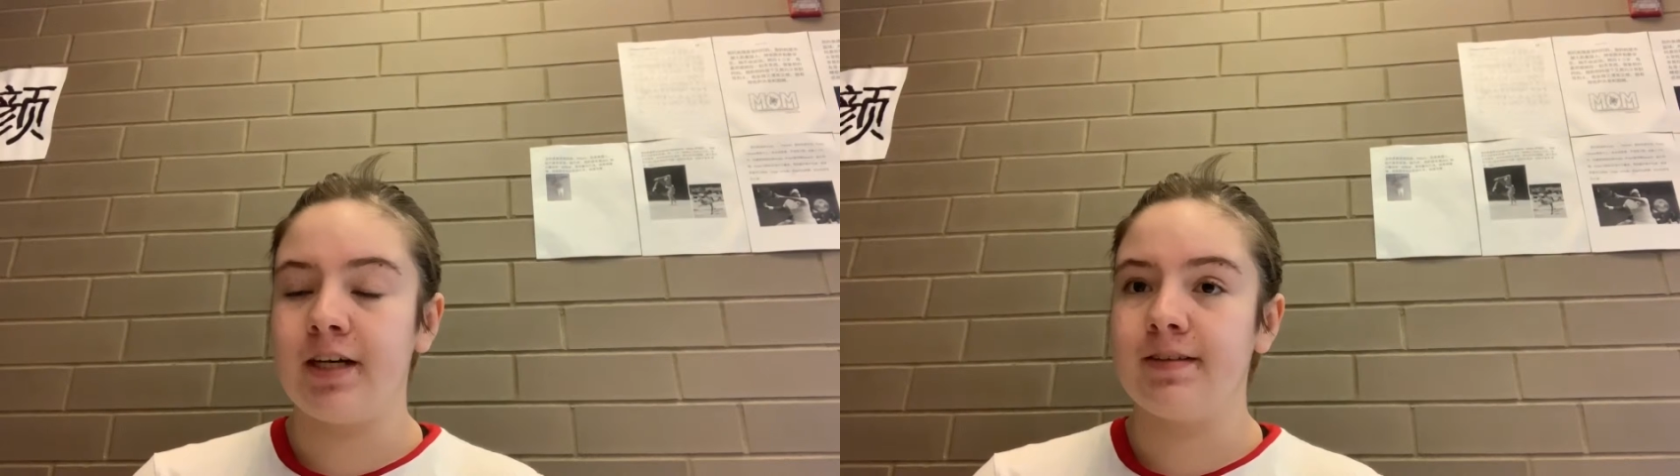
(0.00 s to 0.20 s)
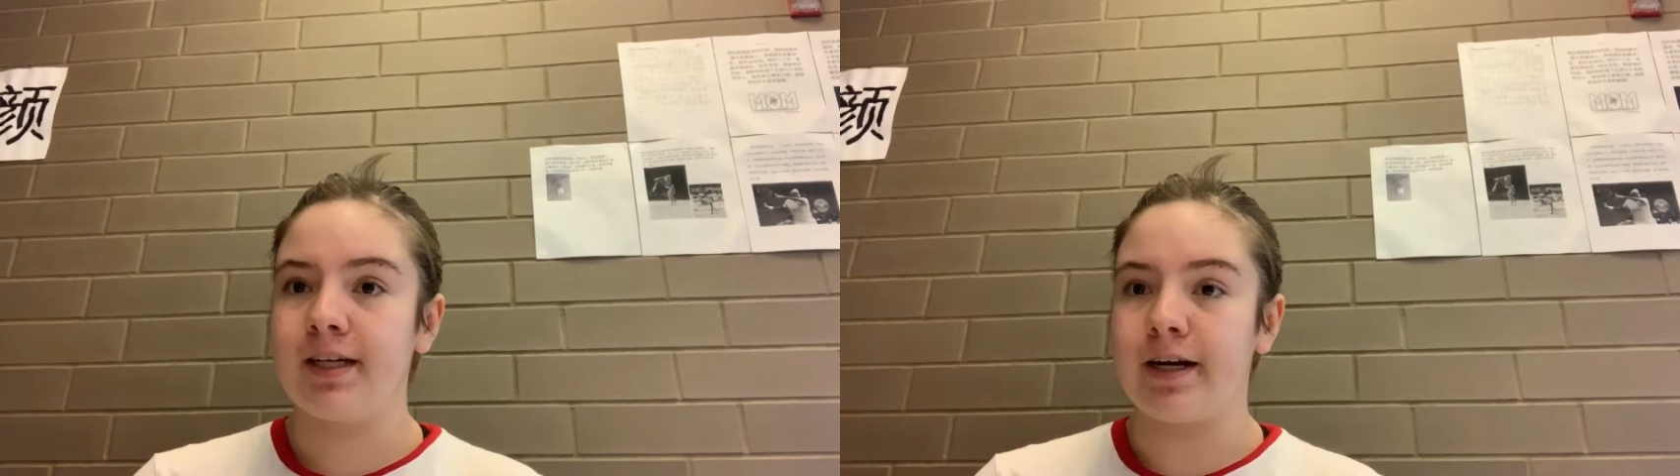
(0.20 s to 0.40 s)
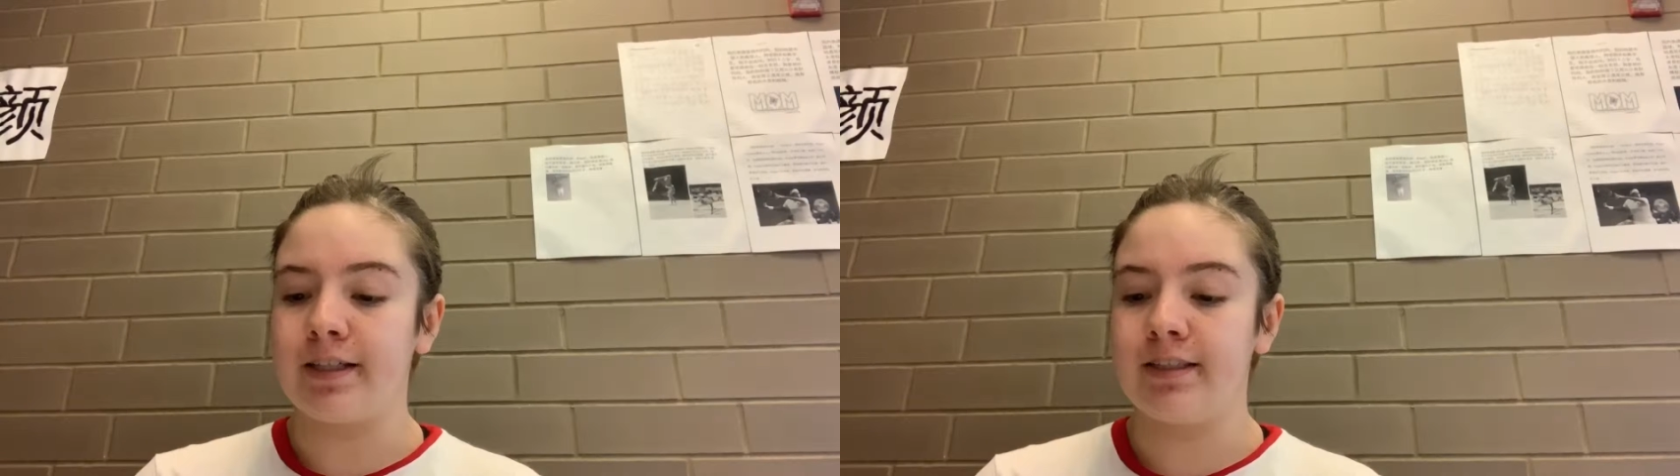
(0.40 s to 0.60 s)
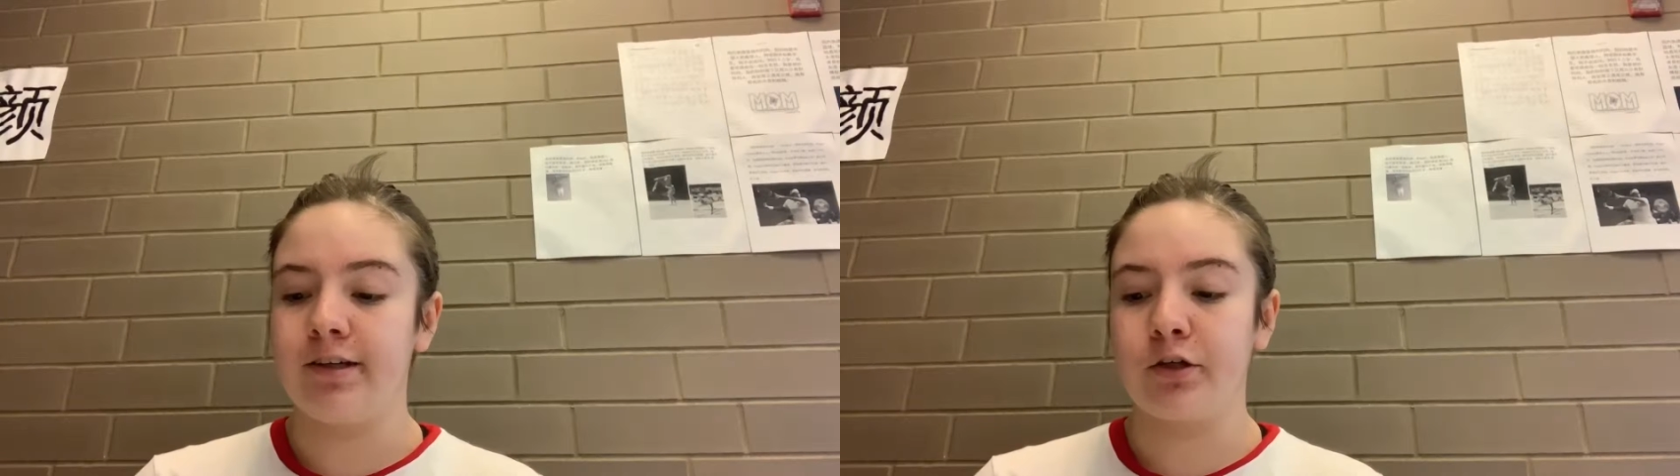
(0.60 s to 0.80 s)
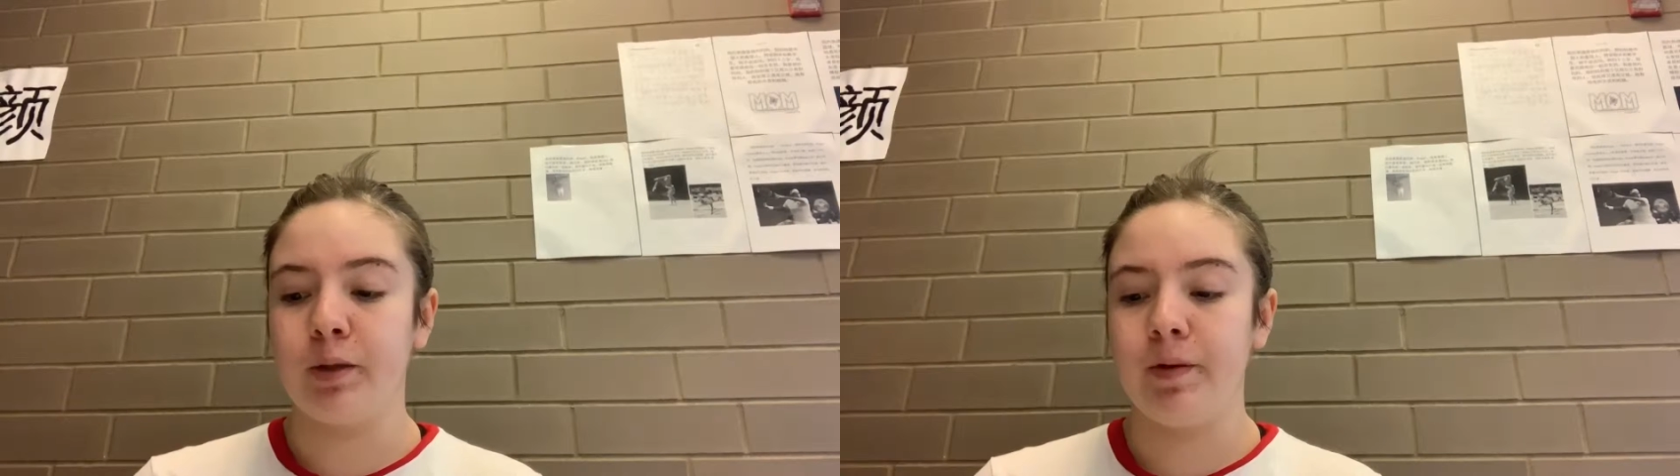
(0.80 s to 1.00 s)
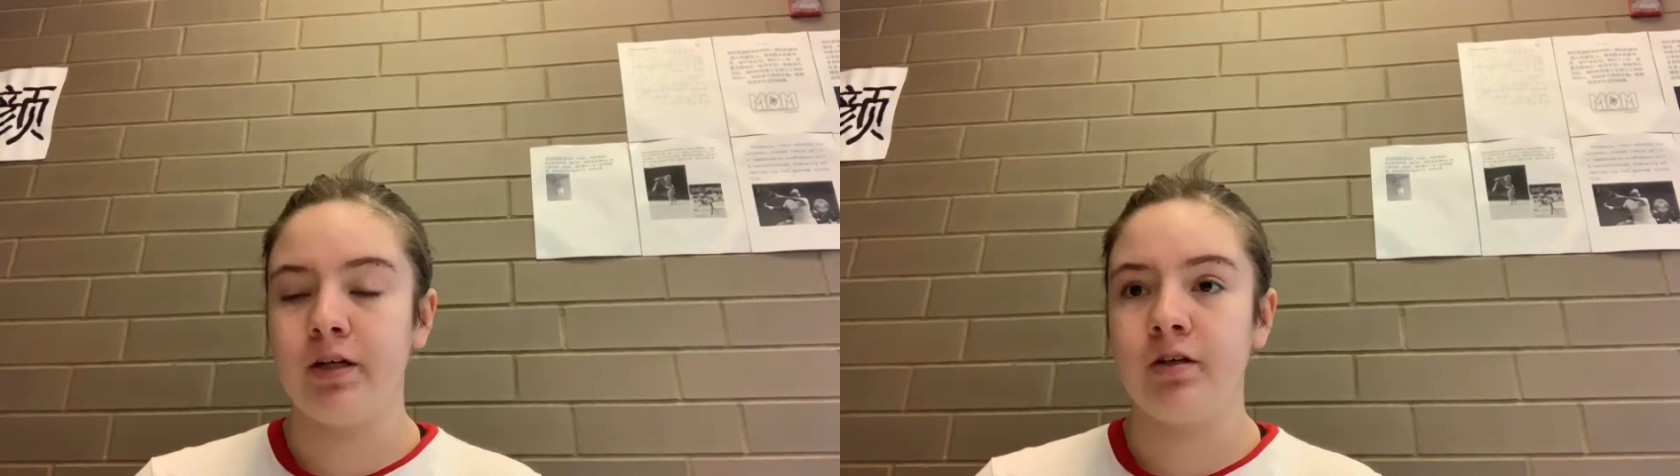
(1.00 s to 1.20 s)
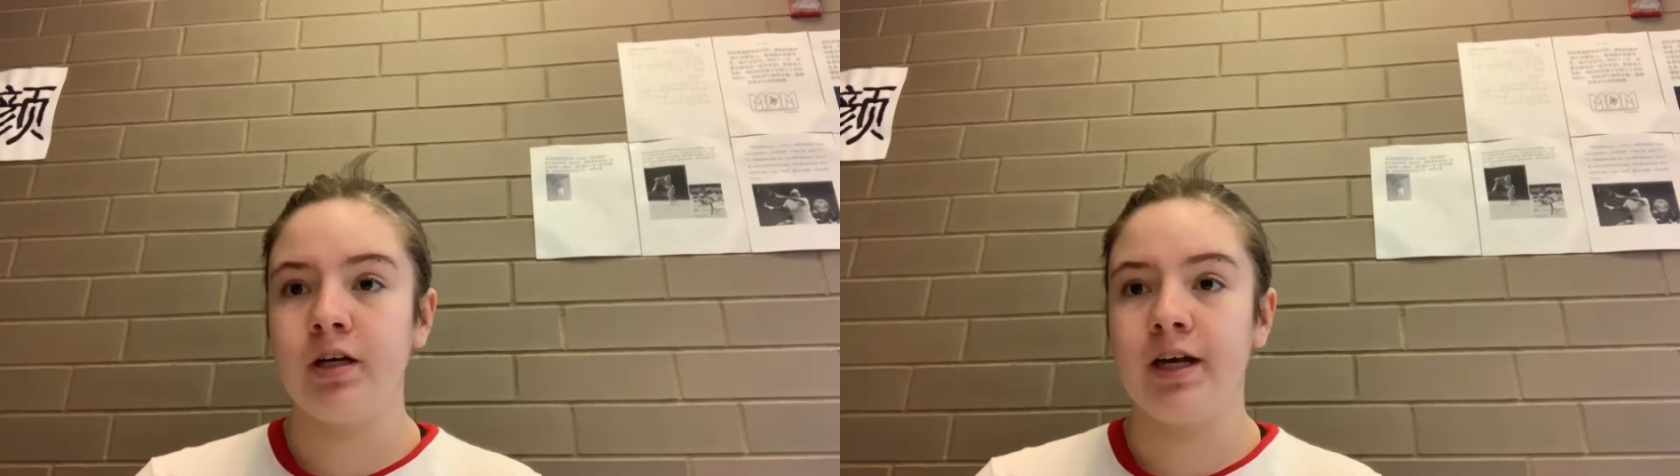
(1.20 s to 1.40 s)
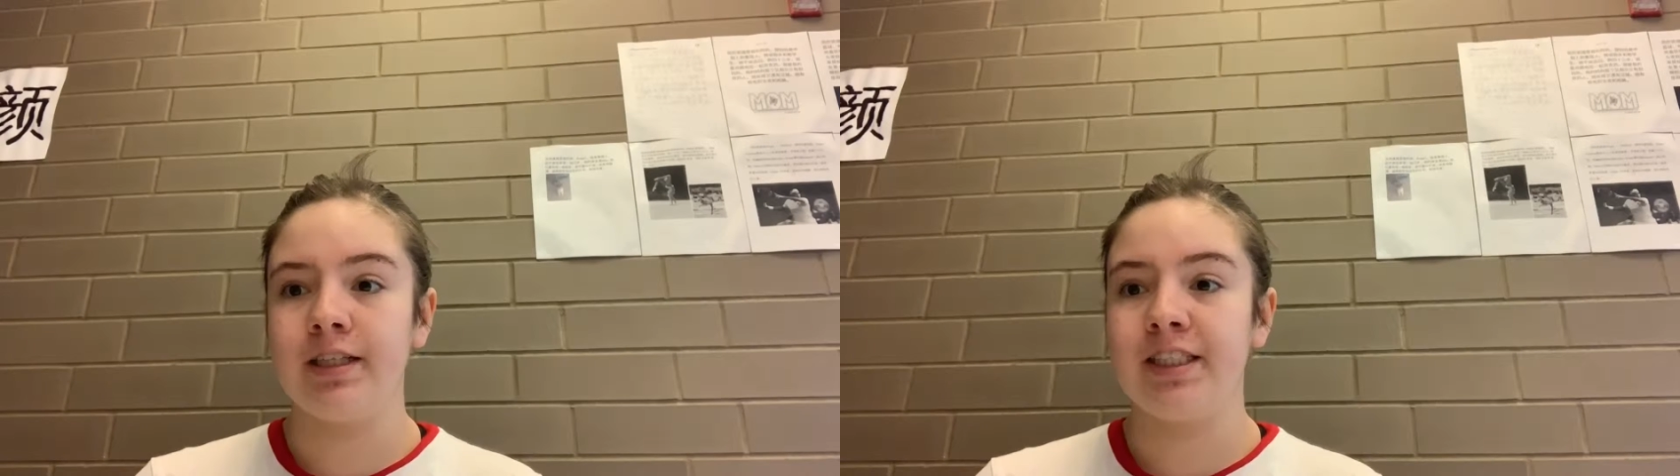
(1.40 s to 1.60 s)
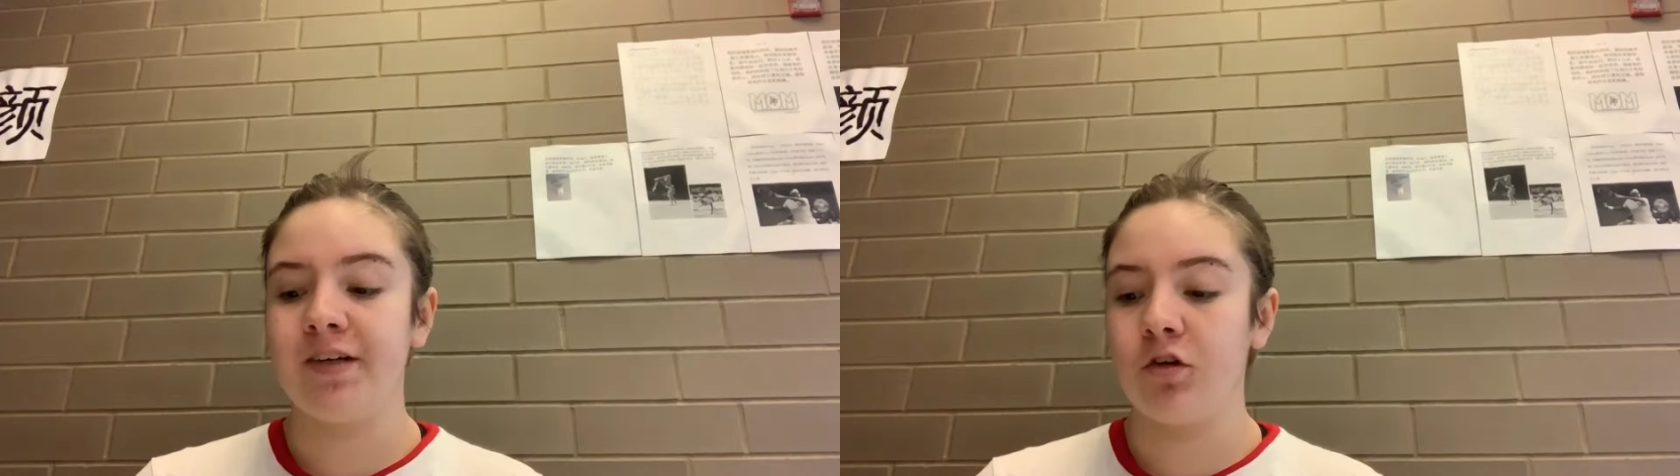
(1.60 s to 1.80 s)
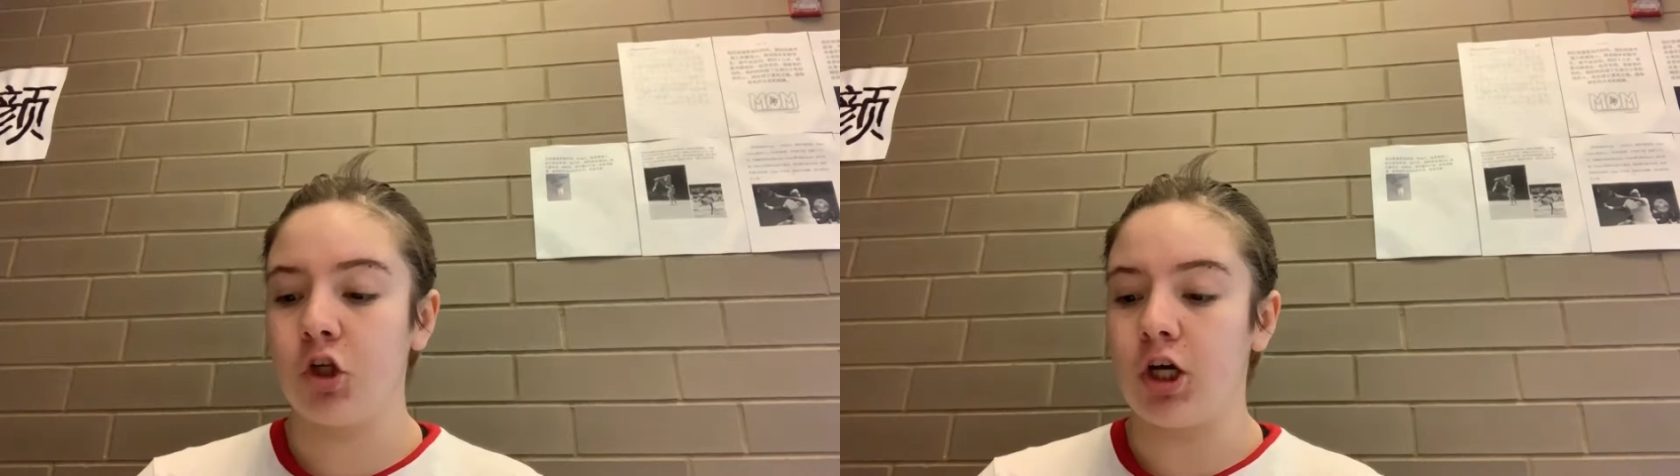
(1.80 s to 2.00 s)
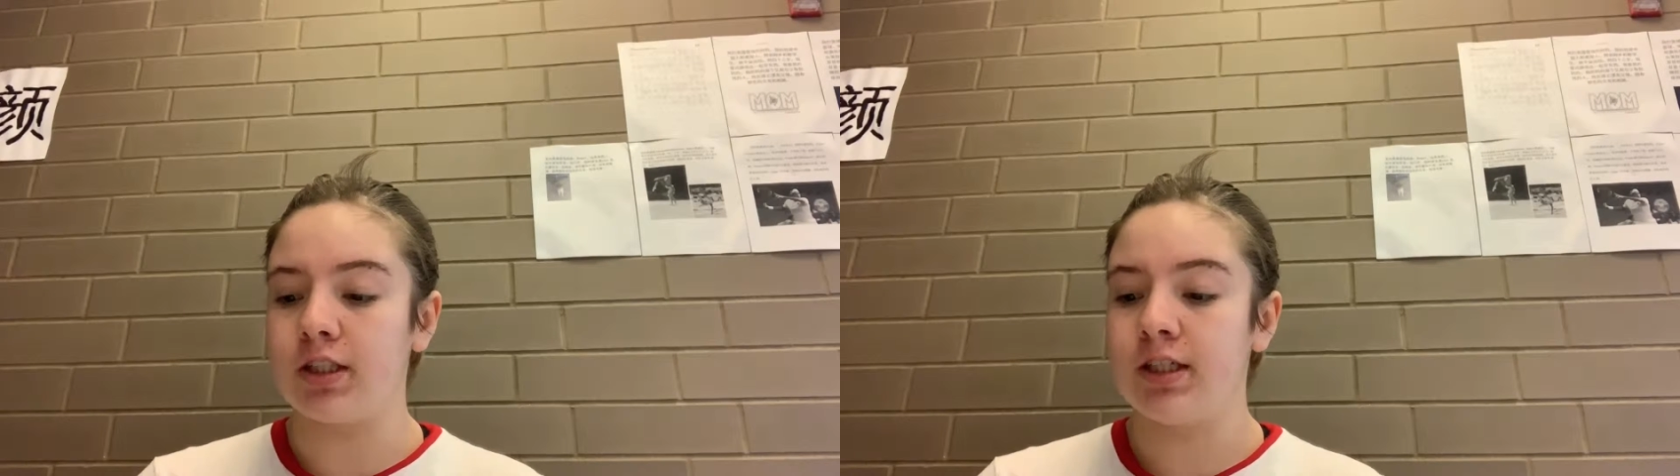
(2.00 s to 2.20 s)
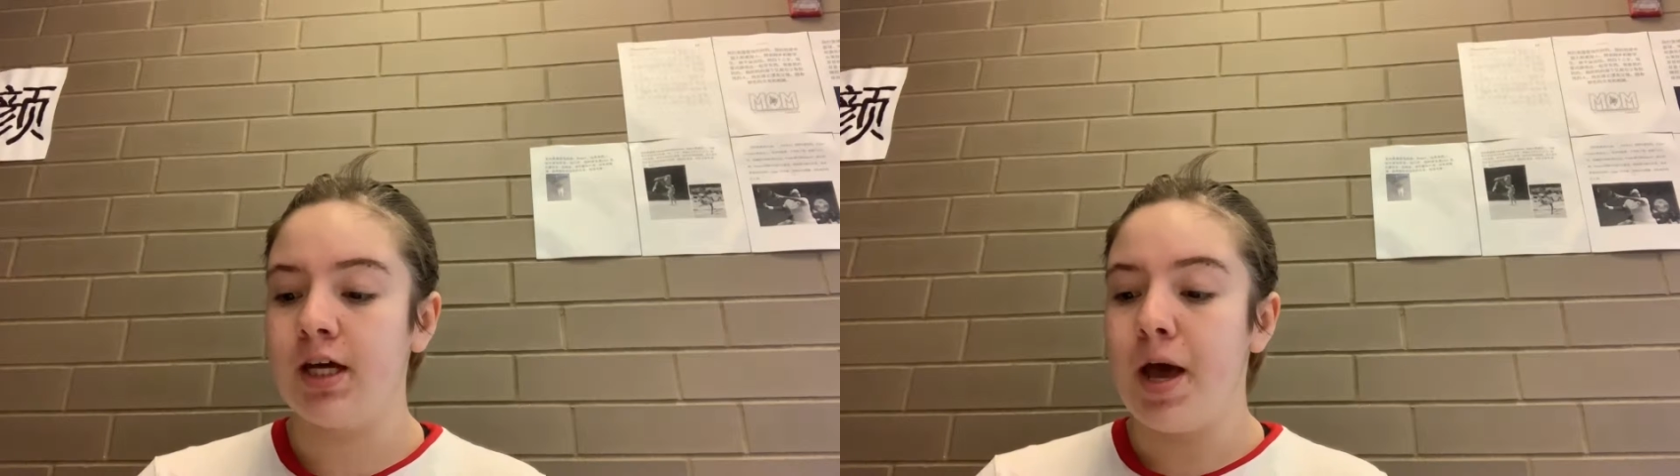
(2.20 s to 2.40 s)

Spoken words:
of science to criminal and civil laws,